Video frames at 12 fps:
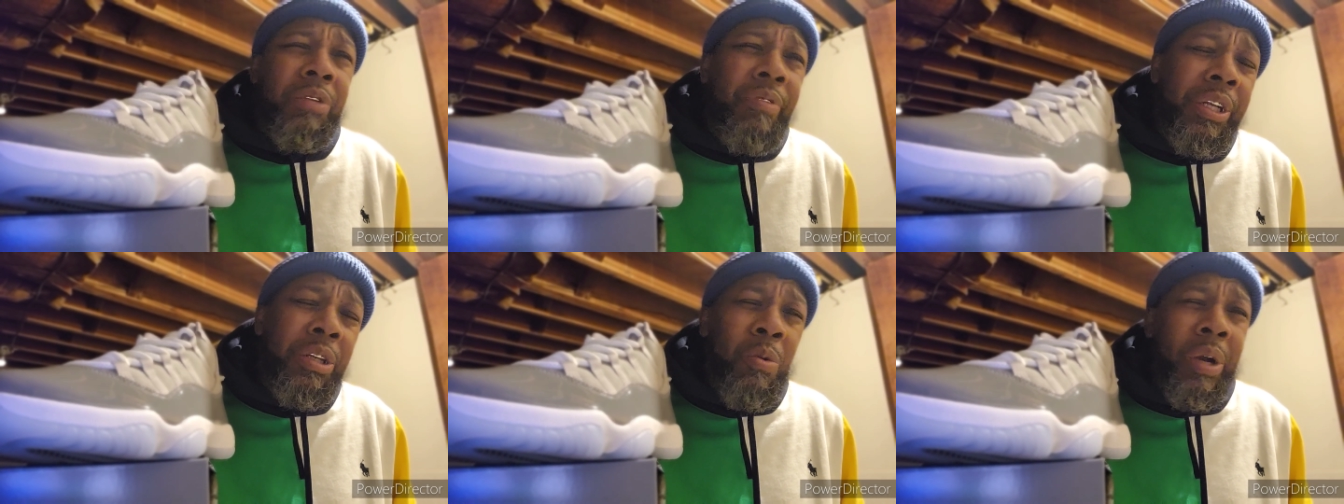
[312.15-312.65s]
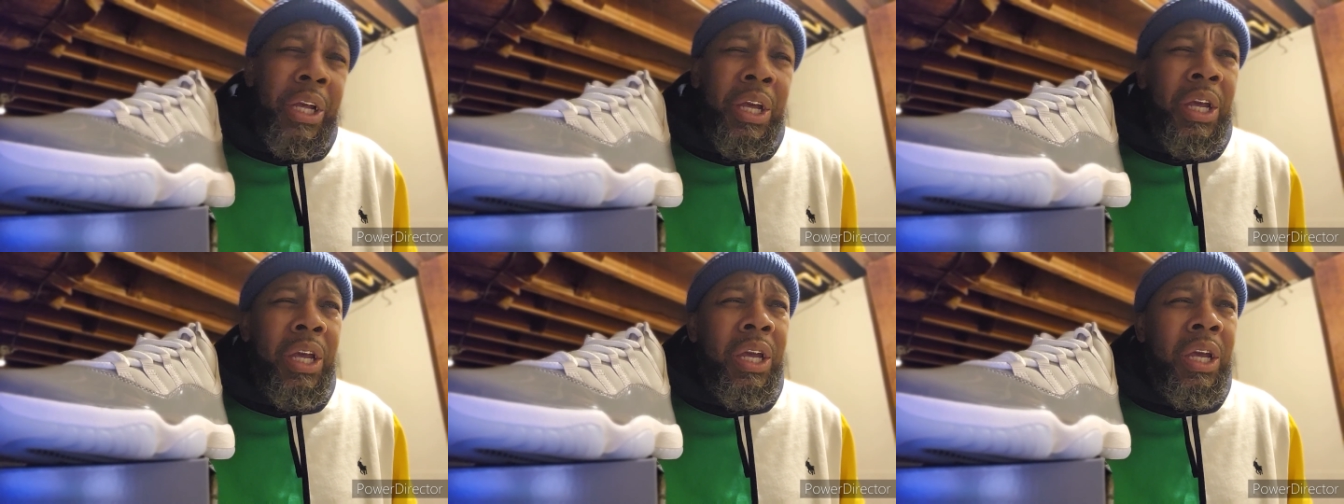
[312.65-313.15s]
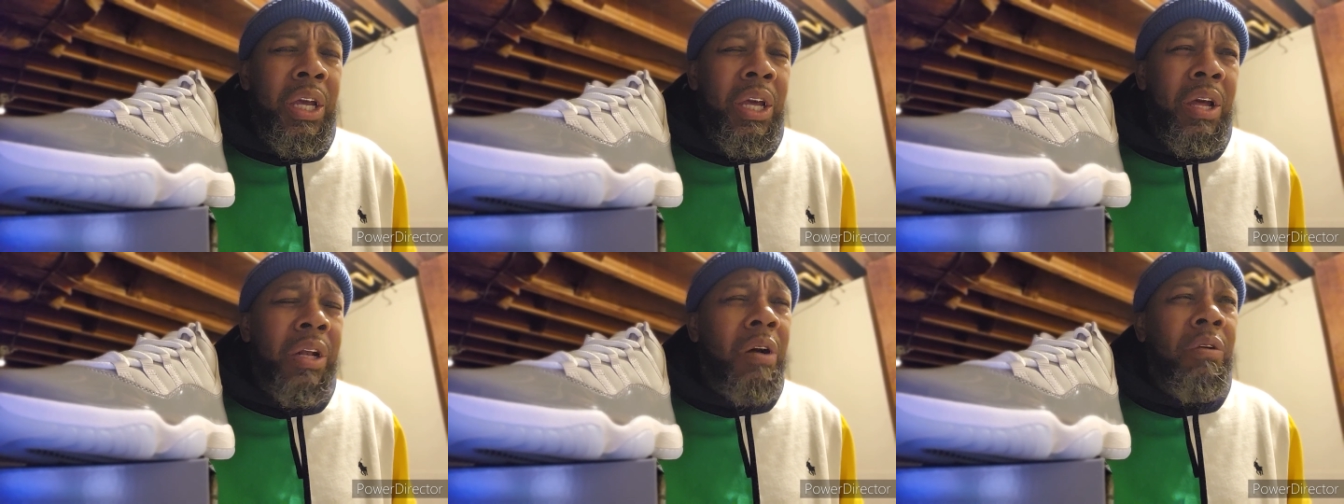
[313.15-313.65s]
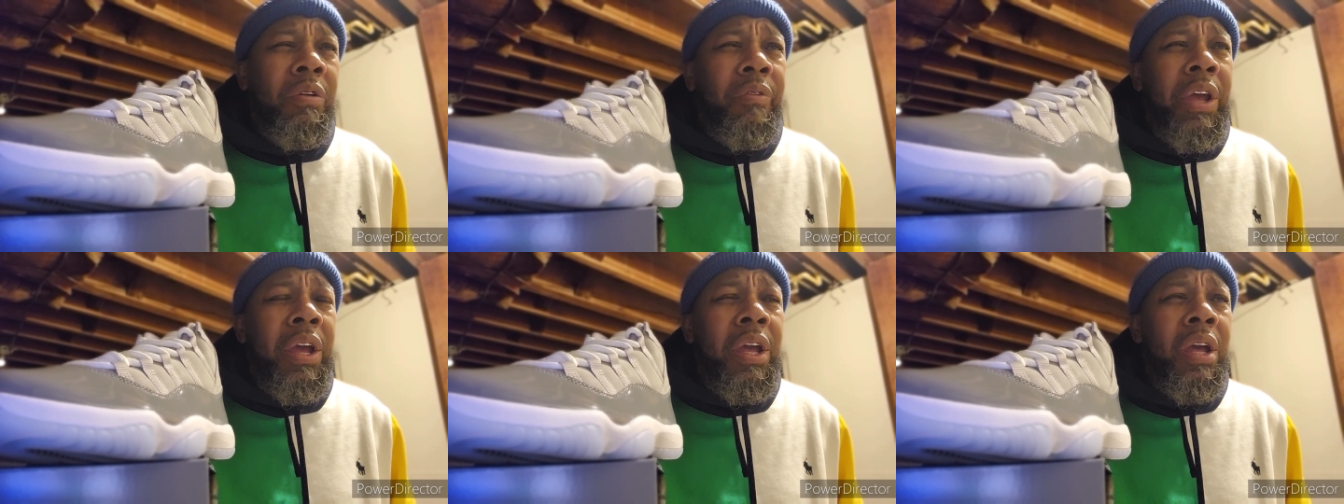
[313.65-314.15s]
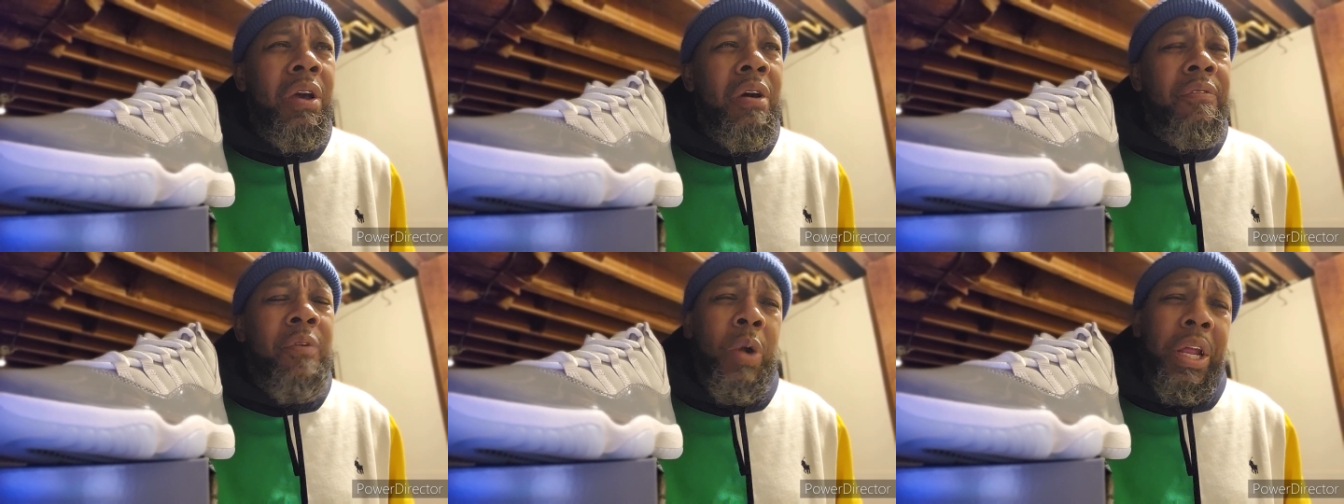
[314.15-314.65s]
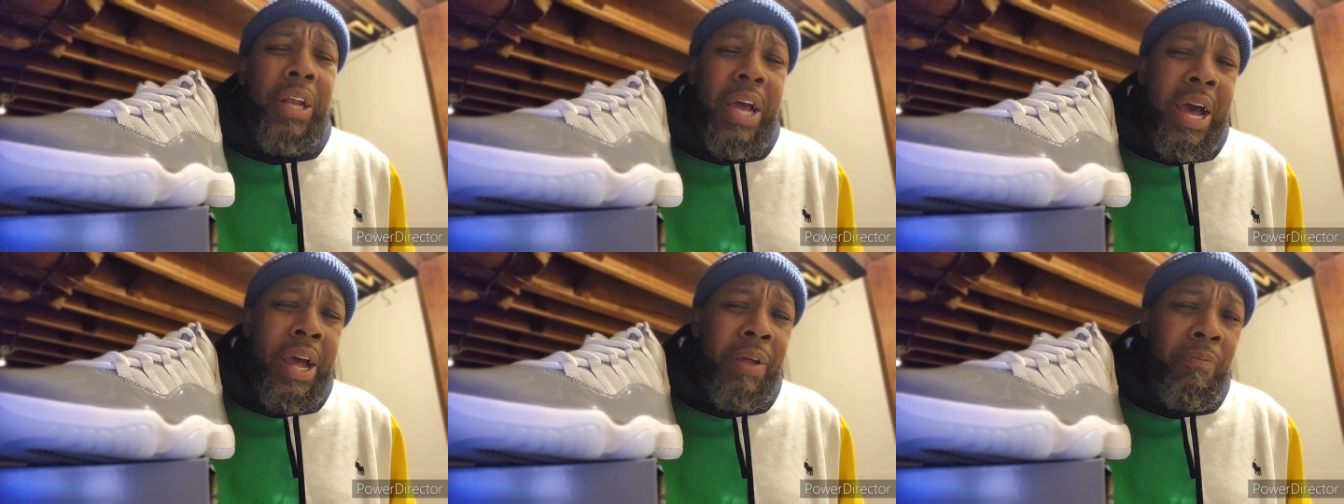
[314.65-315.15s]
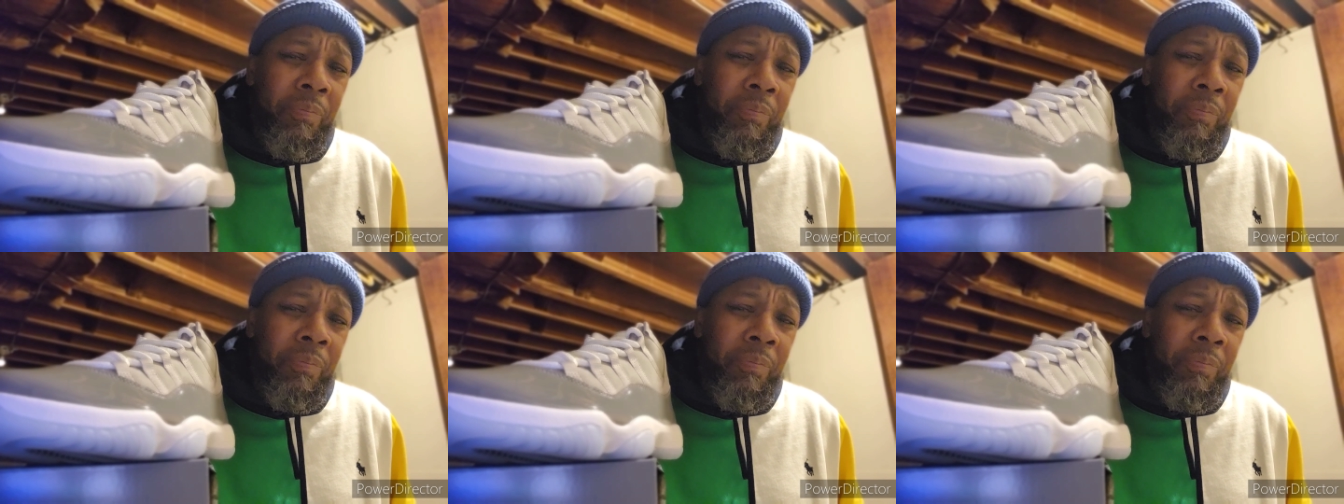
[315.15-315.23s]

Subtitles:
It was $349.